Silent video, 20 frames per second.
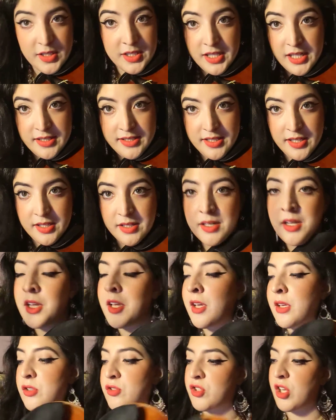That's it.
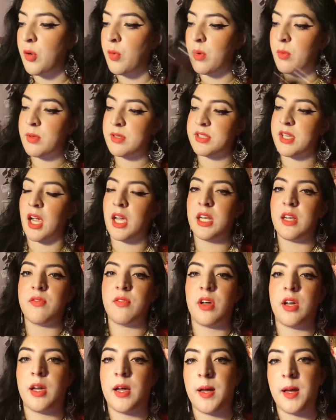So it was kind of
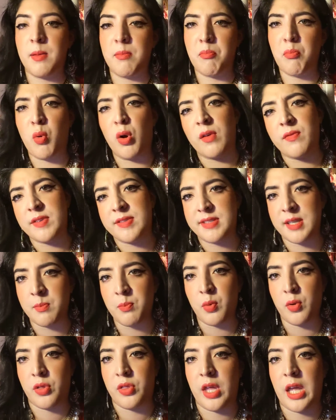a more of a
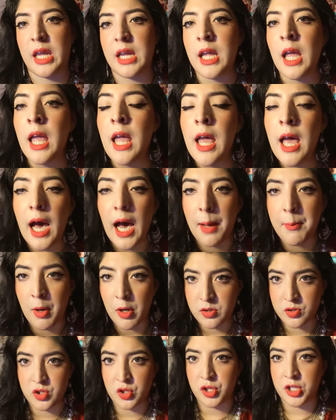simple thing. I'm
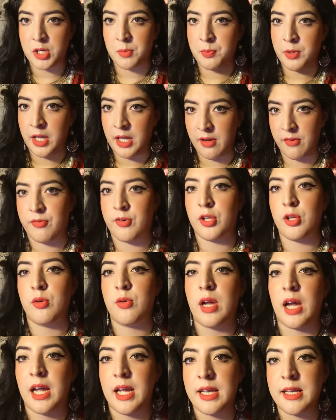also going to play it for you
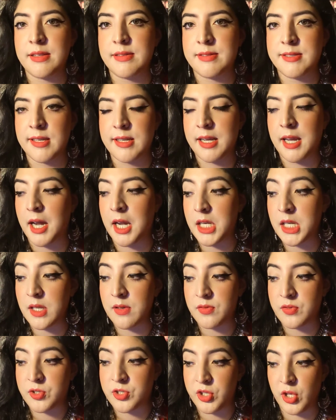guys kind
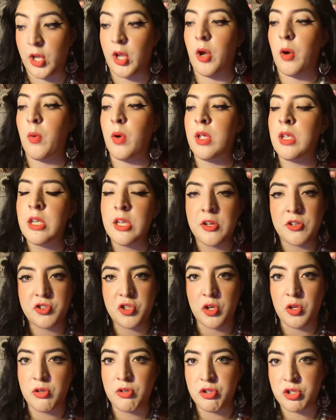of slow.
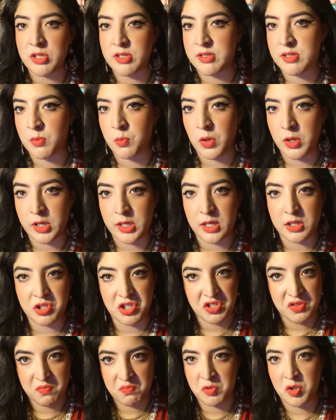So you just, we're going to
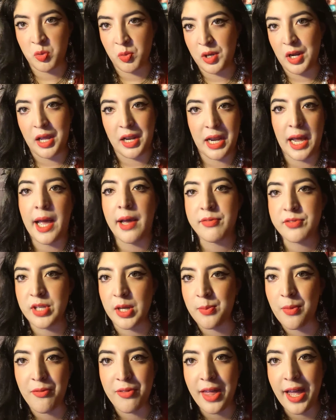just do it in
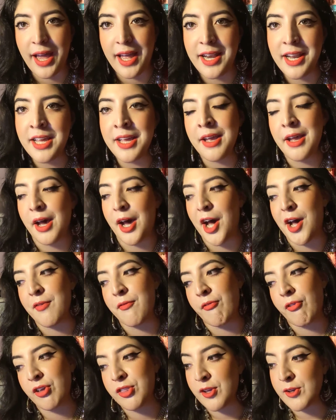halftime of that.
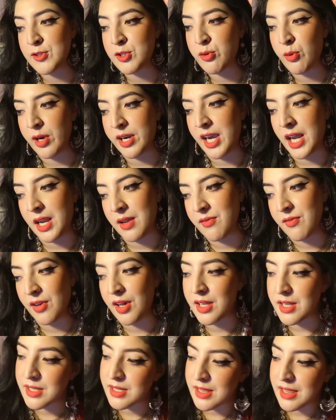Um, for those who are kind of
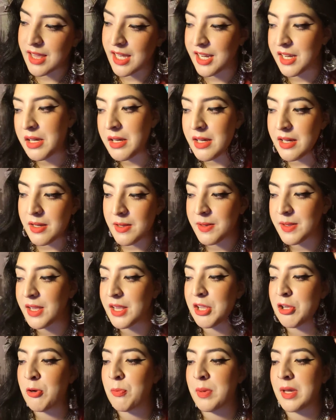like uh, a
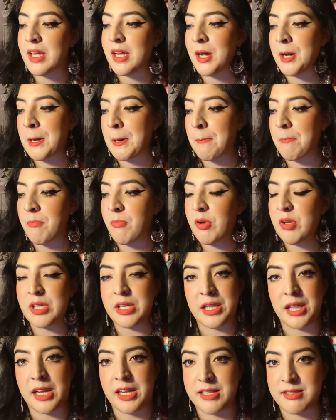little bit um,
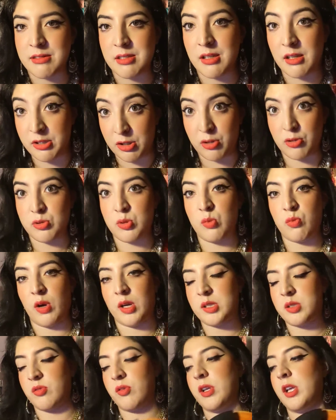feeling like it's a little too
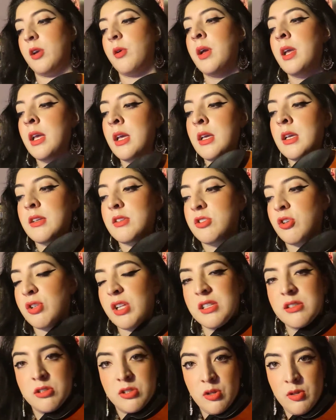rushed for you. So
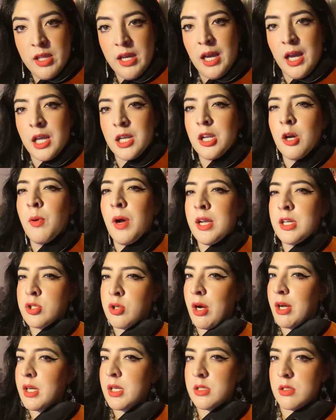let's do that. I know I
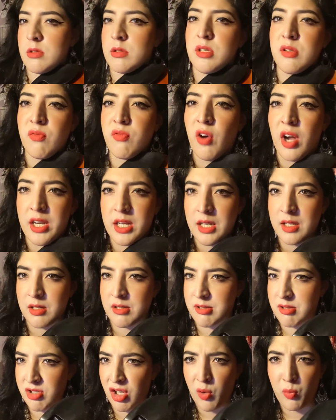tried in YouTube finding
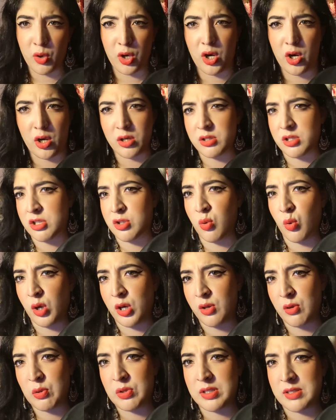slower
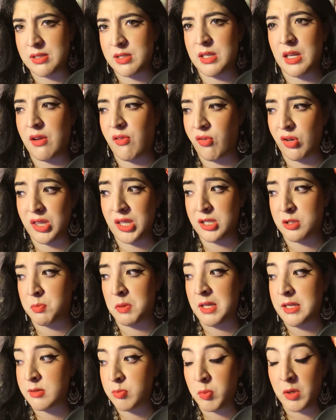tutorials and seeing for this
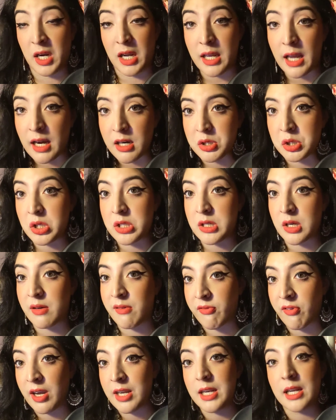piece, but I actually
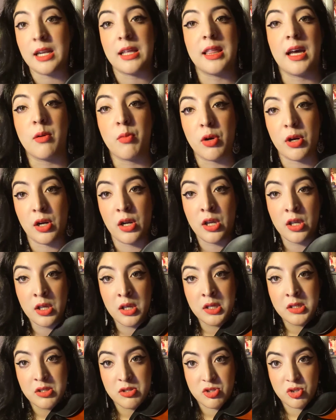didn't find any that were
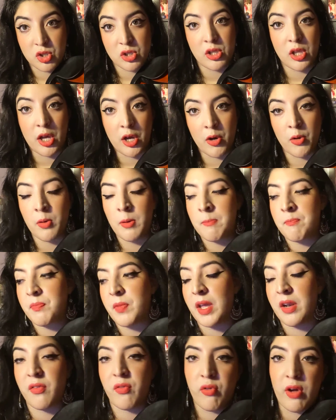slow
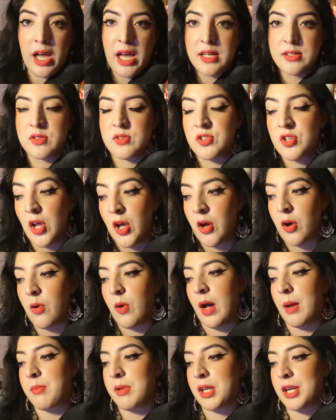and fast.
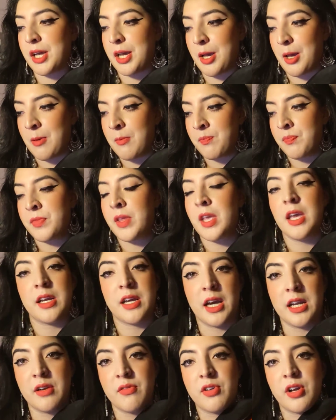So I'm going to
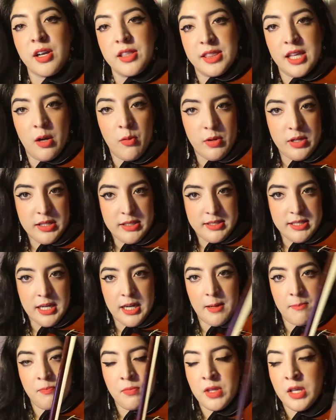kind of cut that one in
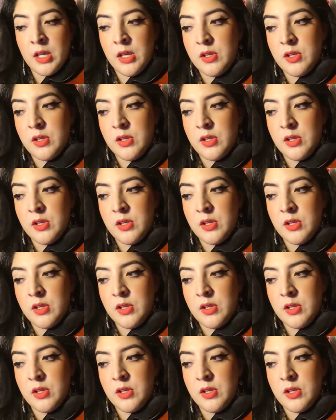time.